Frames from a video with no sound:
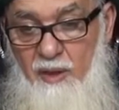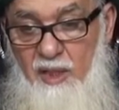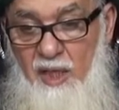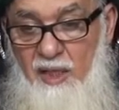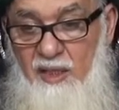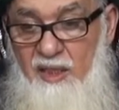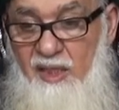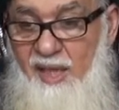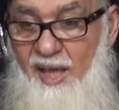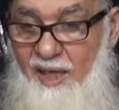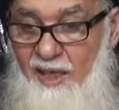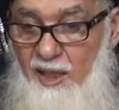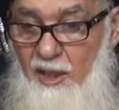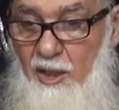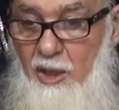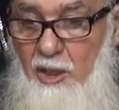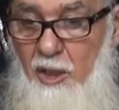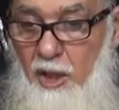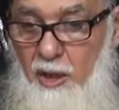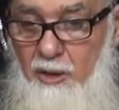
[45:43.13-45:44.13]
that carry
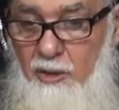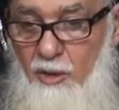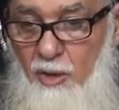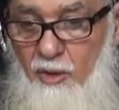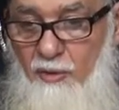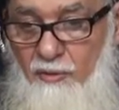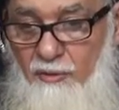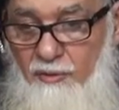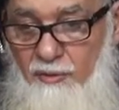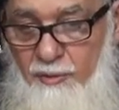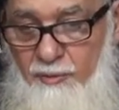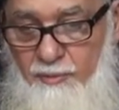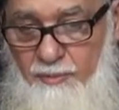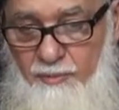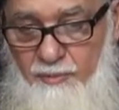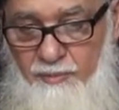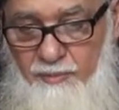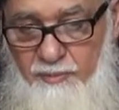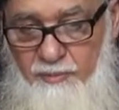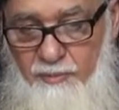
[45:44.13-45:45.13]
a lot of
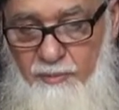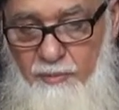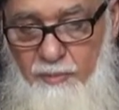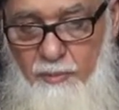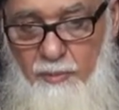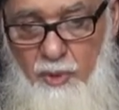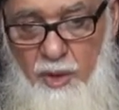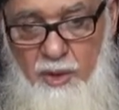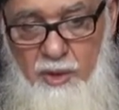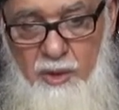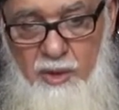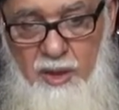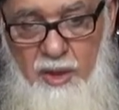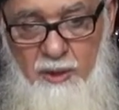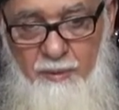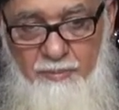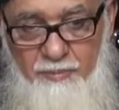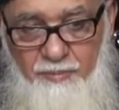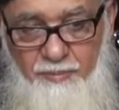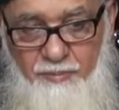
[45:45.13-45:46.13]

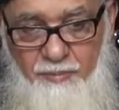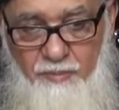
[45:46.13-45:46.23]
mercy